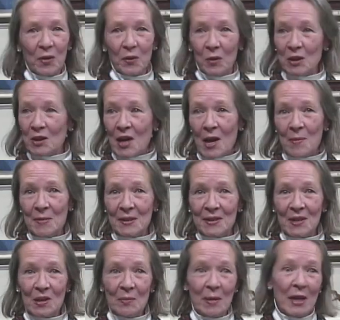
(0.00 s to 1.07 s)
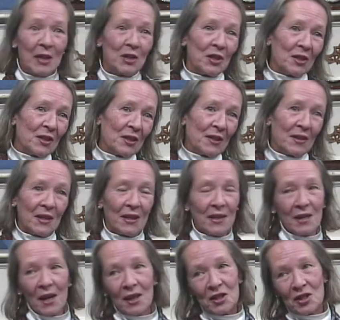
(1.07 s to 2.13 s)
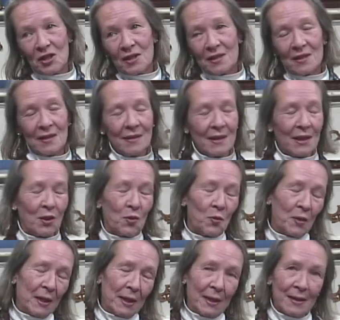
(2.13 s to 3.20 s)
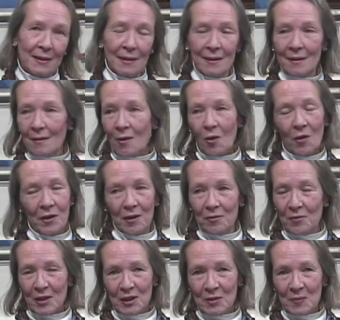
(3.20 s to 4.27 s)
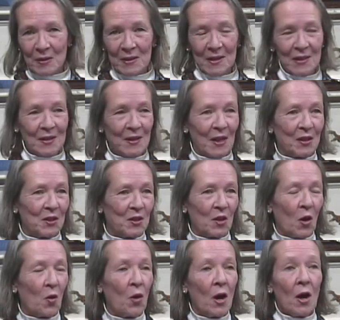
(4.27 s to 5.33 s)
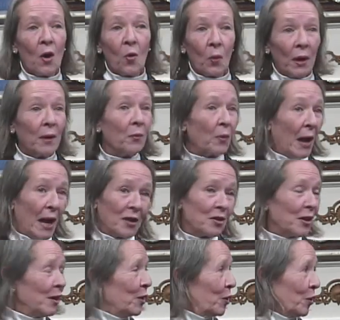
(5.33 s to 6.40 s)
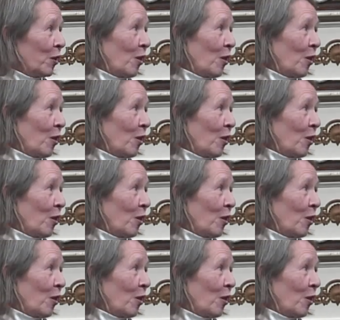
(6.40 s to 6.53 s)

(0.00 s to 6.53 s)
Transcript: the retirements and the pensions and the deductions and the annuities and all the investments and such. So we actually learn a